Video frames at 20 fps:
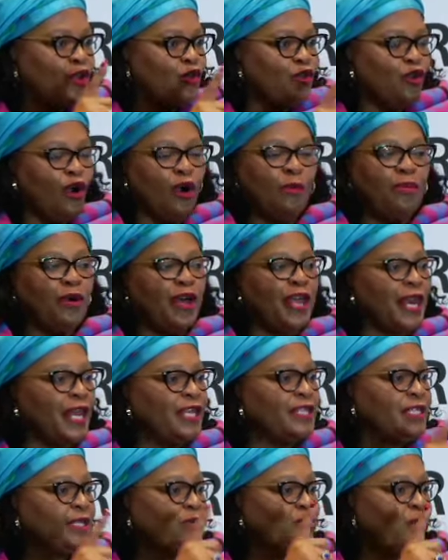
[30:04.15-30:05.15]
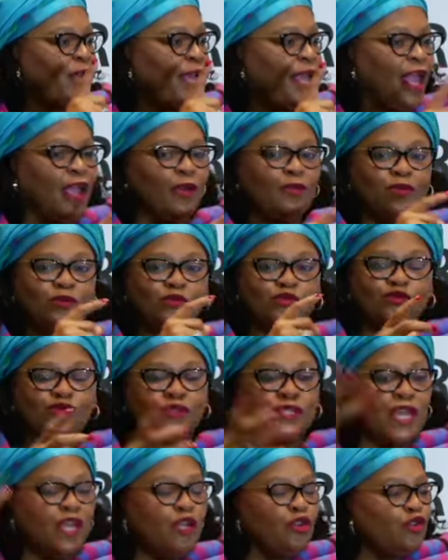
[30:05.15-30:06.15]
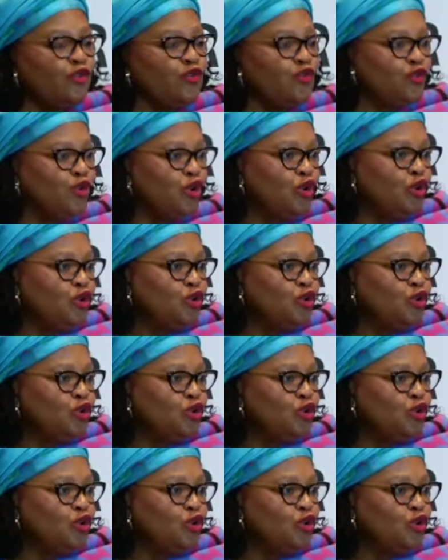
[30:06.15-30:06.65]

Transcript: your parents were able to take you